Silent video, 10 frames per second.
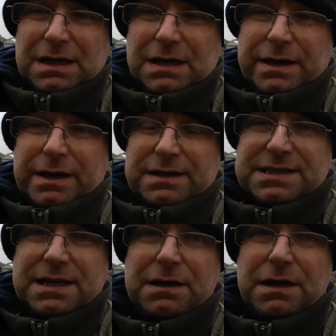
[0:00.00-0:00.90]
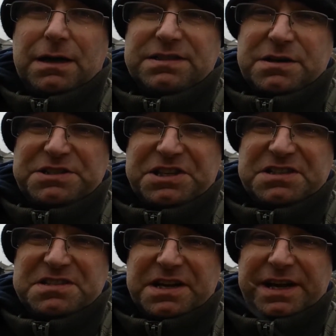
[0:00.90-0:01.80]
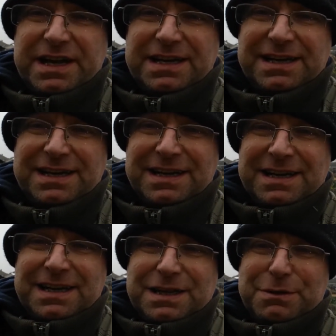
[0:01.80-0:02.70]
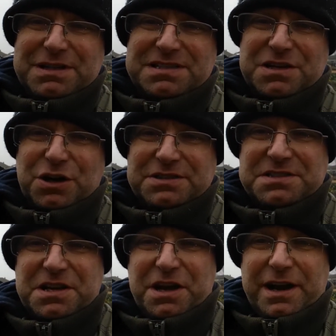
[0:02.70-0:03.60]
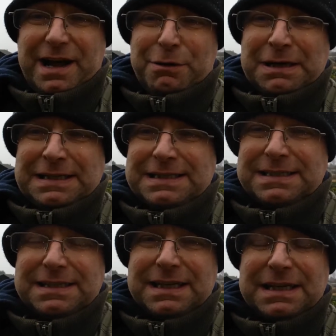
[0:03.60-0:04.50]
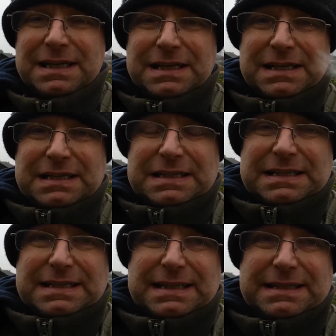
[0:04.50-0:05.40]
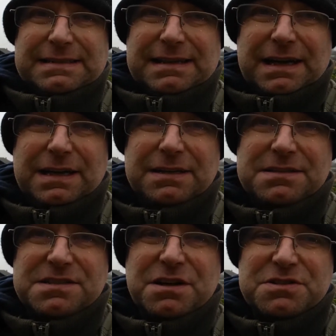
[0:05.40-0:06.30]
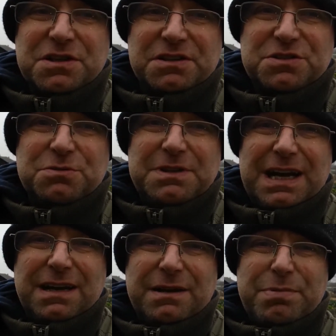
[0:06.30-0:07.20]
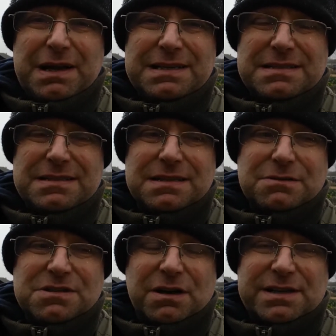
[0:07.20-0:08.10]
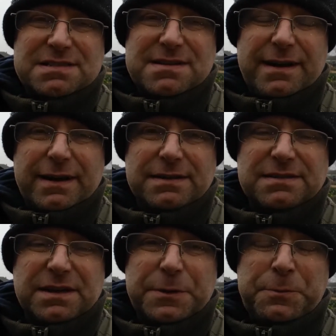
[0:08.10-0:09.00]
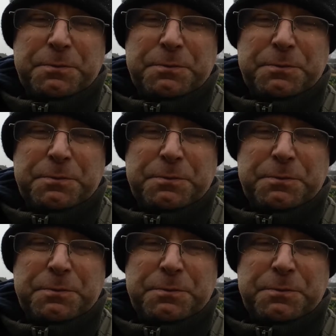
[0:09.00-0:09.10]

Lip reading: Hi guys, so as you can see, the weather's starting to turn now, and the snow's starting to come down, and in places it looks like it's settling, so